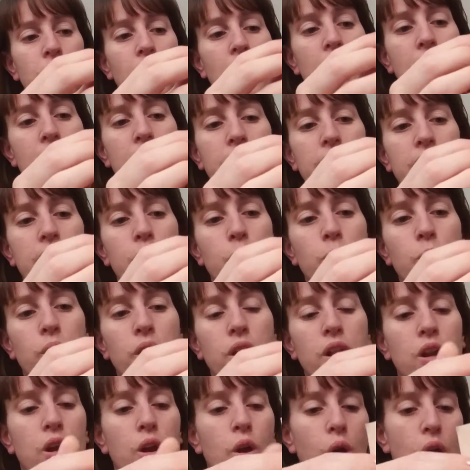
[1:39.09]
And then we're
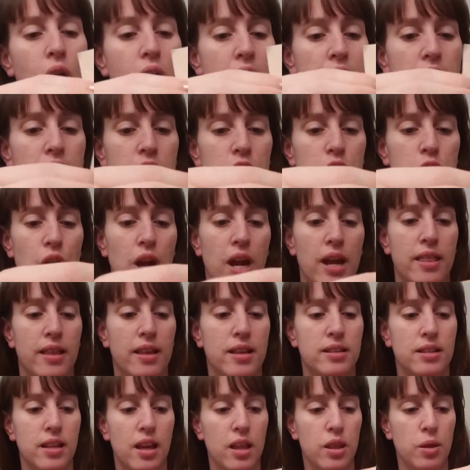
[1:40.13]
going to go ahead and try
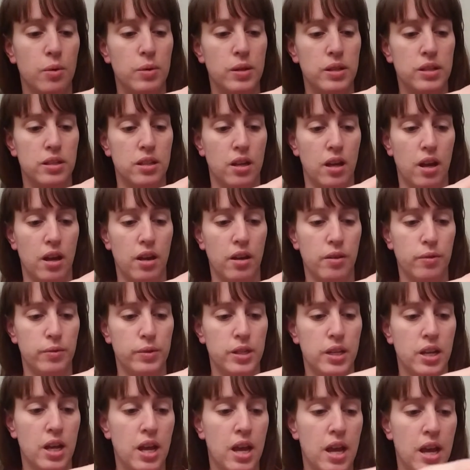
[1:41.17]
these other ones off.